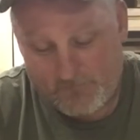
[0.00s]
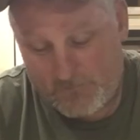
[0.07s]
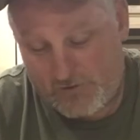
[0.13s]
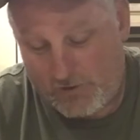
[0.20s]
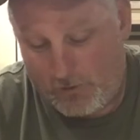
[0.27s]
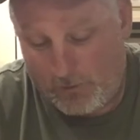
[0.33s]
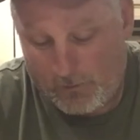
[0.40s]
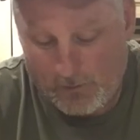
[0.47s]

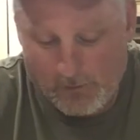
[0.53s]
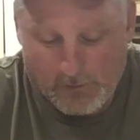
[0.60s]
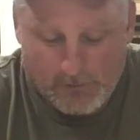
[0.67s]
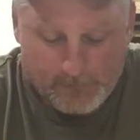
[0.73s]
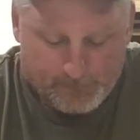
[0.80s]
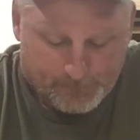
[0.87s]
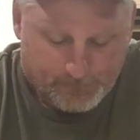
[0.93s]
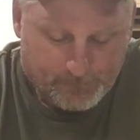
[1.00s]
So,
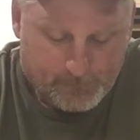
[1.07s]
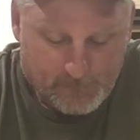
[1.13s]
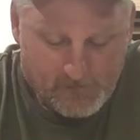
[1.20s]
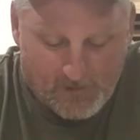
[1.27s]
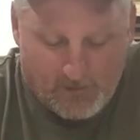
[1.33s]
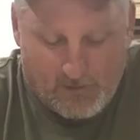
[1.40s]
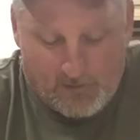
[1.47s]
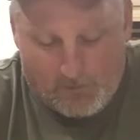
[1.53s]

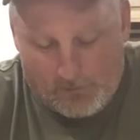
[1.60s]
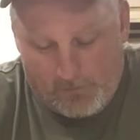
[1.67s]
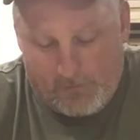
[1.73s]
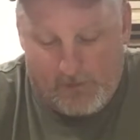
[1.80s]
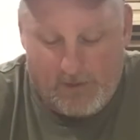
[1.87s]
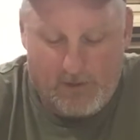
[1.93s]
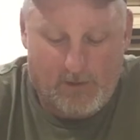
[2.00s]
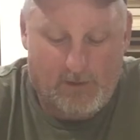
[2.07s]

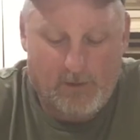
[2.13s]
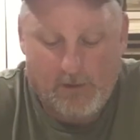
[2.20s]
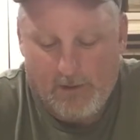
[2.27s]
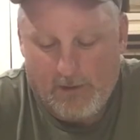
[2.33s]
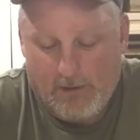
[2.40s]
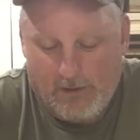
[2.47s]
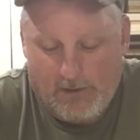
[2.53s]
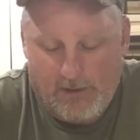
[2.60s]
it
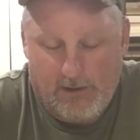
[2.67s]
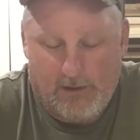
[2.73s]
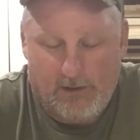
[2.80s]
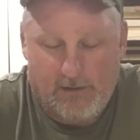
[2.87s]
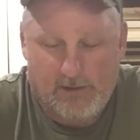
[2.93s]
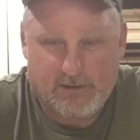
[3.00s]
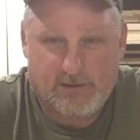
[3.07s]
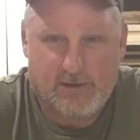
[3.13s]

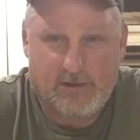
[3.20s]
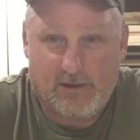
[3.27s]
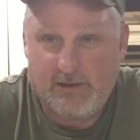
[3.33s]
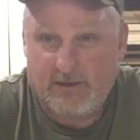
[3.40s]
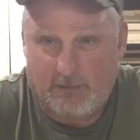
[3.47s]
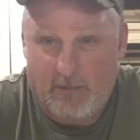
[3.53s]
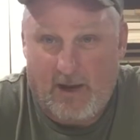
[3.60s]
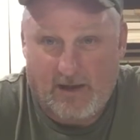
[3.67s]

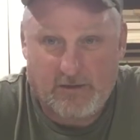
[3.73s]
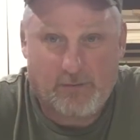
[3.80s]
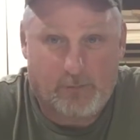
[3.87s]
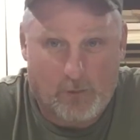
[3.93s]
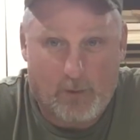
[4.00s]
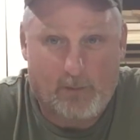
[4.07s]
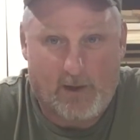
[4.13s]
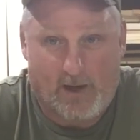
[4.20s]
is a match
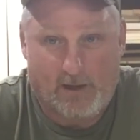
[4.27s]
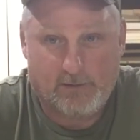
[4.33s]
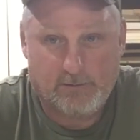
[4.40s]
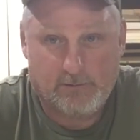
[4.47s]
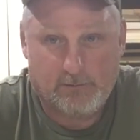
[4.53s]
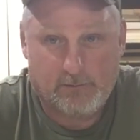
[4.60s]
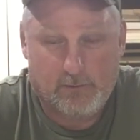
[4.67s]
format.